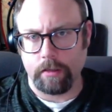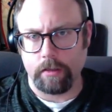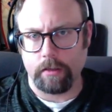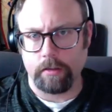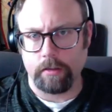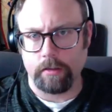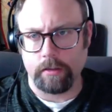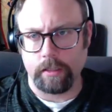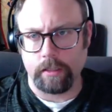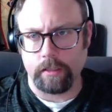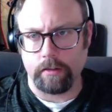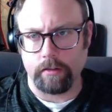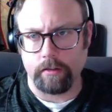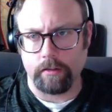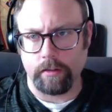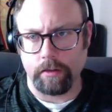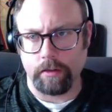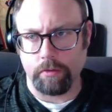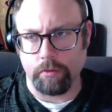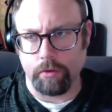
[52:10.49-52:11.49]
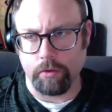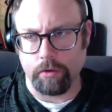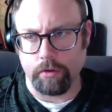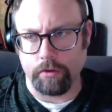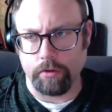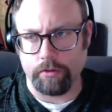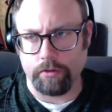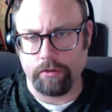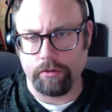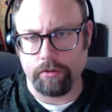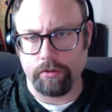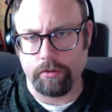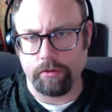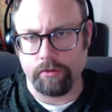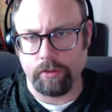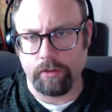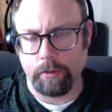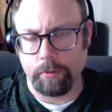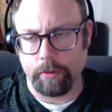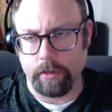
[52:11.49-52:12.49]
that they were two
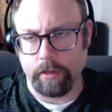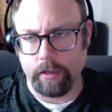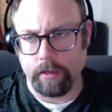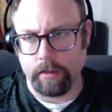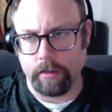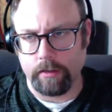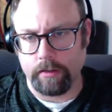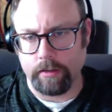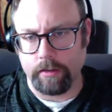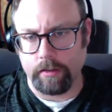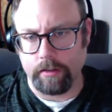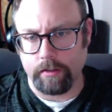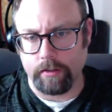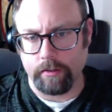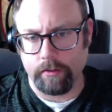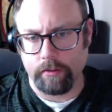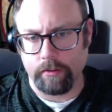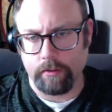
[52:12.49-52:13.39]
separate entities